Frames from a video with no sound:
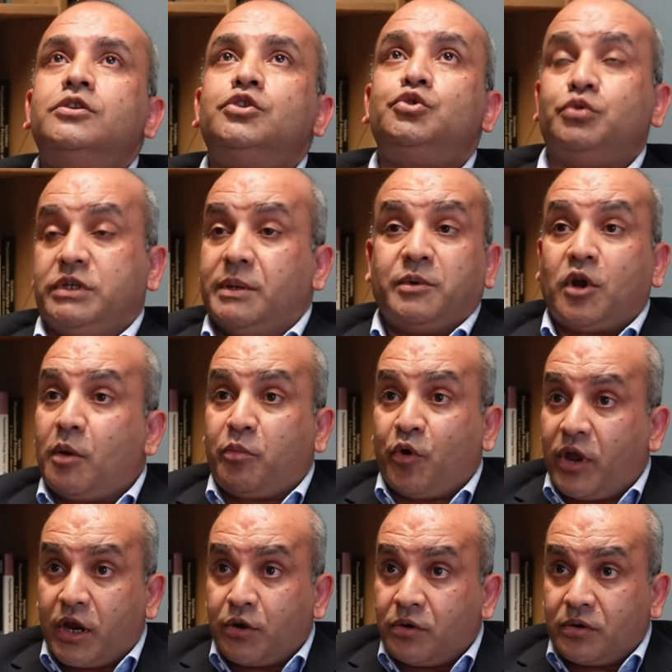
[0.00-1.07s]
to develop
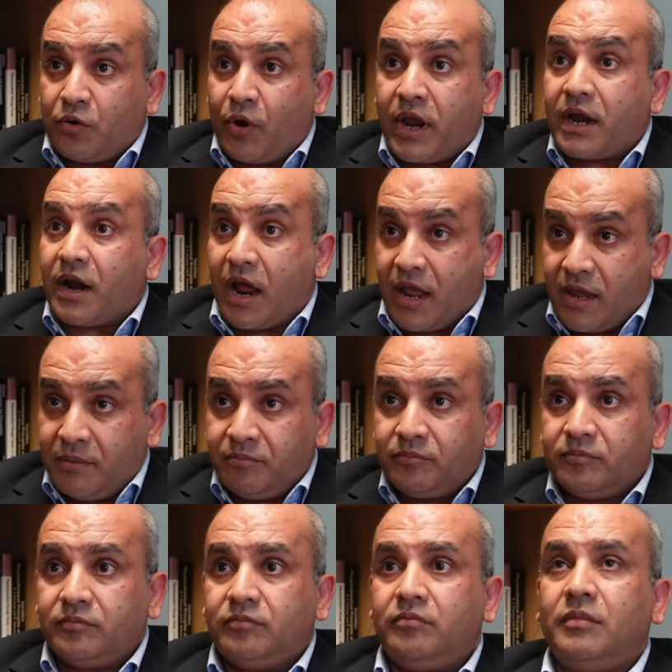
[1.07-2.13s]
where where I am,